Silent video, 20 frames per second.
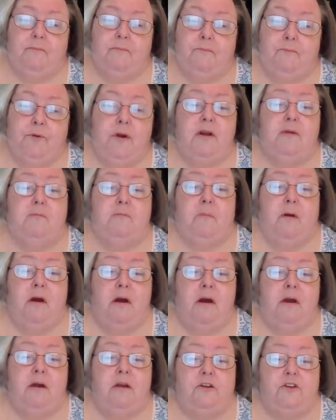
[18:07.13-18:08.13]
Pretty
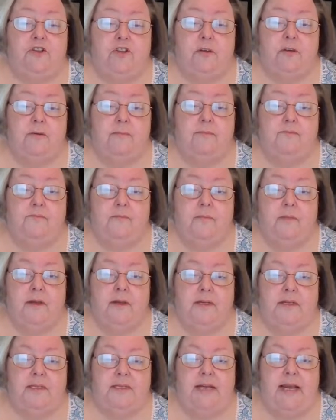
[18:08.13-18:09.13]
much.
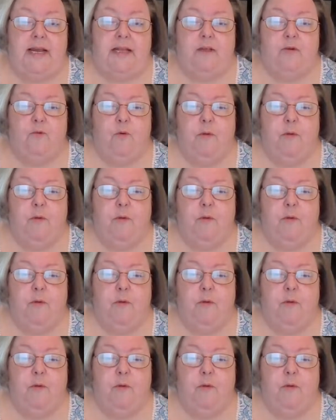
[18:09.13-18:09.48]
Stanley